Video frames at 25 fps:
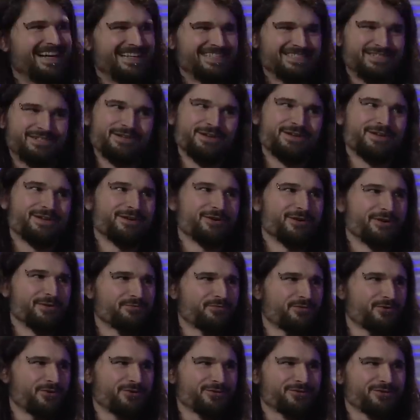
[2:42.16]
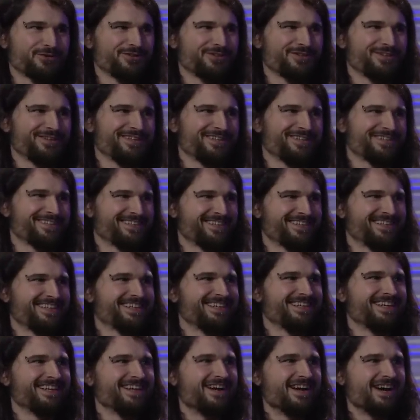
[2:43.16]
I do, unfortunately. What do you
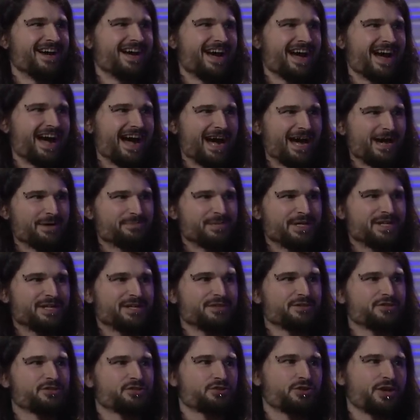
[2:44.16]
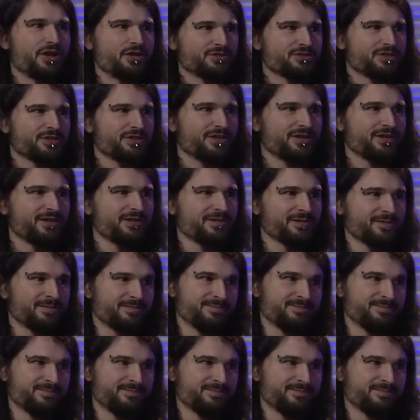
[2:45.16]
do? I'm an instructor.